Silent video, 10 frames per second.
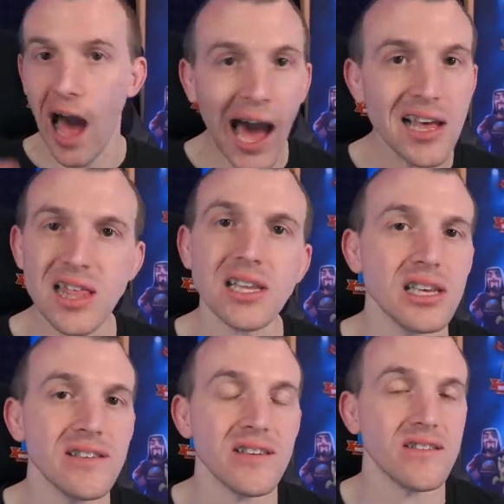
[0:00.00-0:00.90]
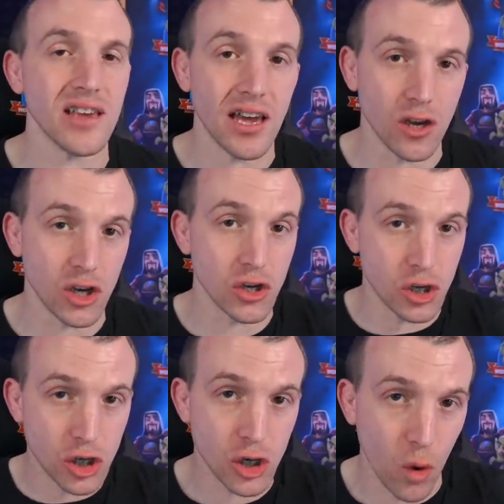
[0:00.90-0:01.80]
I think this is a
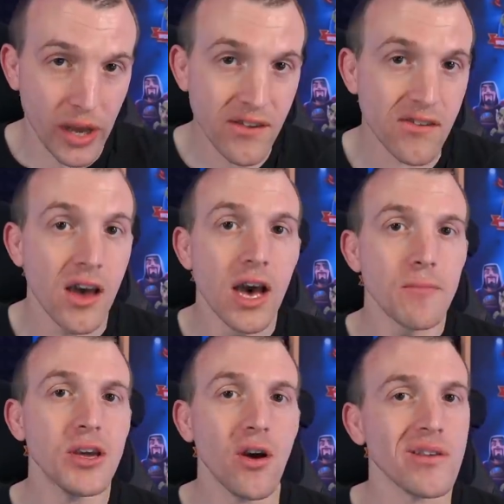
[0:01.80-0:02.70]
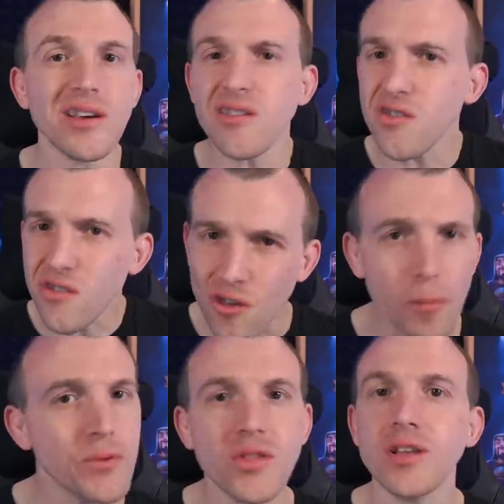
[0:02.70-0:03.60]
good choice because it
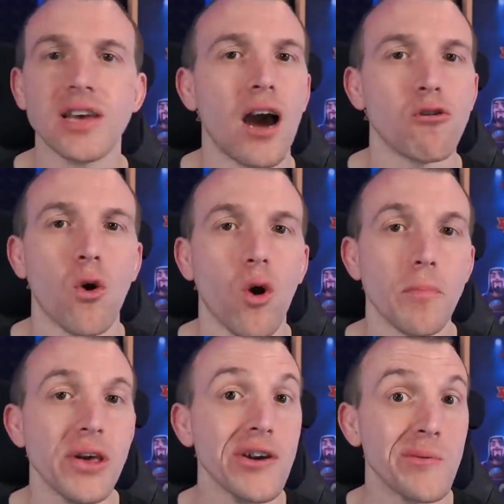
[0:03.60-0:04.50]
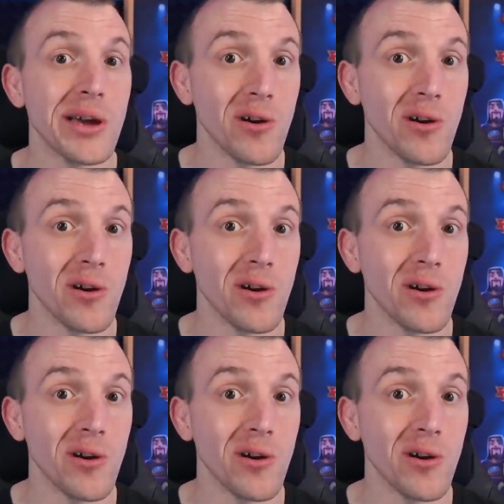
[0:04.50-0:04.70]
stops the Town Hall becoming